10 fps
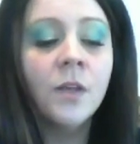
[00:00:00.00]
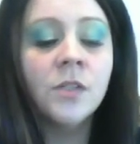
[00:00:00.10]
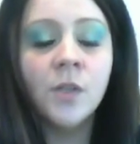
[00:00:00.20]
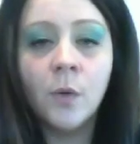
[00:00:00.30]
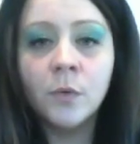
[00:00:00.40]

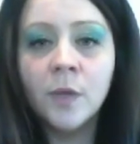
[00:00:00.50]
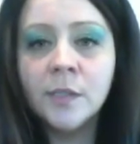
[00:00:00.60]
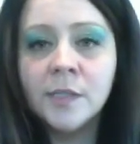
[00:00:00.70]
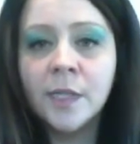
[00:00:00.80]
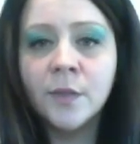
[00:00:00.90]
So
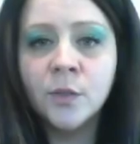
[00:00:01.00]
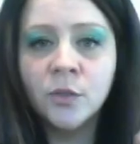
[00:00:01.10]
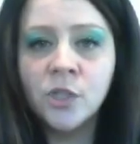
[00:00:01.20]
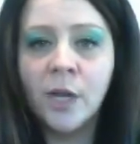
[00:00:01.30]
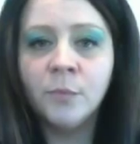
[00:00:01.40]
let's say
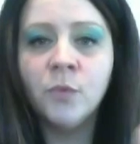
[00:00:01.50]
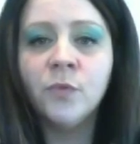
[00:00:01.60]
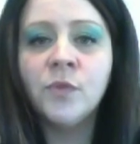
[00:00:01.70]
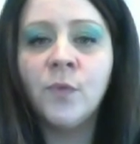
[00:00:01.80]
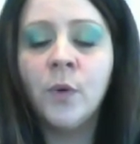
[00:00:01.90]
little John
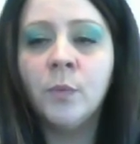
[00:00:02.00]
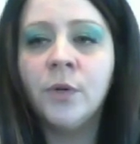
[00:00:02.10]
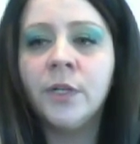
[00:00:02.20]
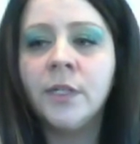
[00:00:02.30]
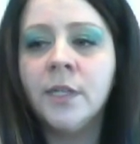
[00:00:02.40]
moves
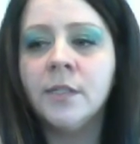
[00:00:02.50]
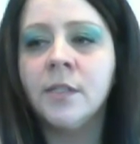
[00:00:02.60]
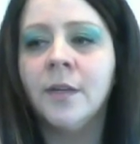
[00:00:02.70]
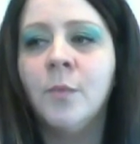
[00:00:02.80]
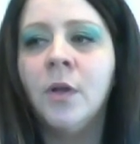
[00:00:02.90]
forward and he's
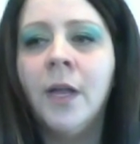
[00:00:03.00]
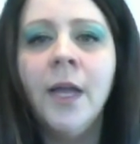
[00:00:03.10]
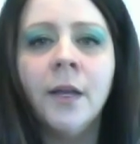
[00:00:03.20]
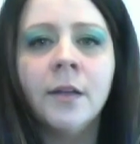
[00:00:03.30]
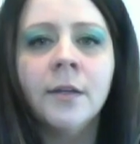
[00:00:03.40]
like, well,
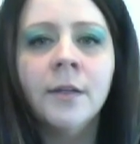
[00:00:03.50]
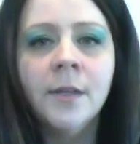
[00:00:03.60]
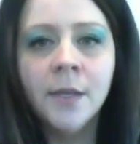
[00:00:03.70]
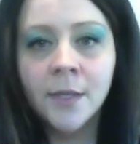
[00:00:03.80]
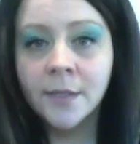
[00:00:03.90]
heck,
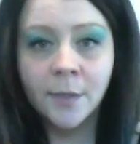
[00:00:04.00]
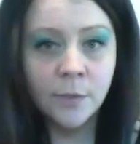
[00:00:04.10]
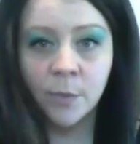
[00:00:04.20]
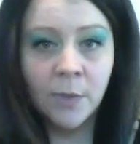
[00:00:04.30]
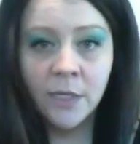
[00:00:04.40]
that
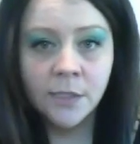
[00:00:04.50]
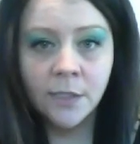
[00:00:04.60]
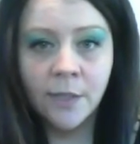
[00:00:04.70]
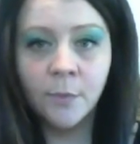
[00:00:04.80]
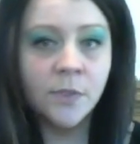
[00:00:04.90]
was
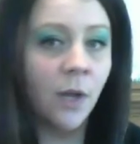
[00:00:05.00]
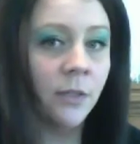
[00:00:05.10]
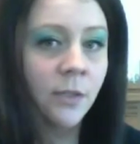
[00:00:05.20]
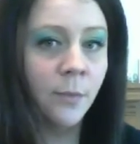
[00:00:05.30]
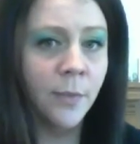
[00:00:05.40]
amazing, that was
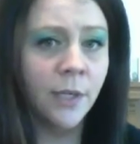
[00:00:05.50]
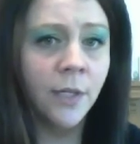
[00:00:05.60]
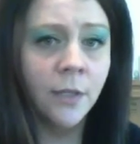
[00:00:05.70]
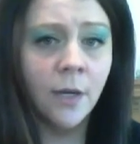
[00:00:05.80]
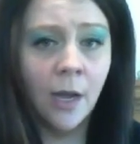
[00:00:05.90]
awesome,
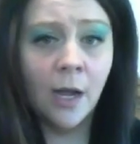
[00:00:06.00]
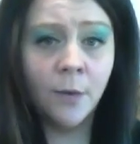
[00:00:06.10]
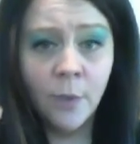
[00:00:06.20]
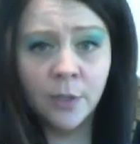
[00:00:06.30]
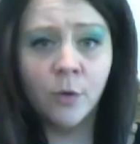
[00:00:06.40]
and I
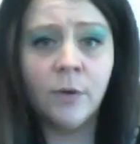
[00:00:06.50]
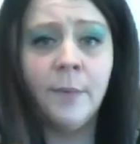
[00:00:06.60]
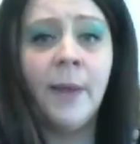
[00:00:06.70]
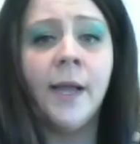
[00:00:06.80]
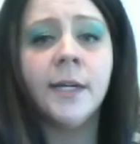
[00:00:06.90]
want to go
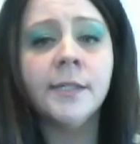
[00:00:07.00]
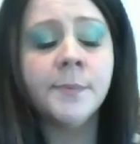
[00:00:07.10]
right back.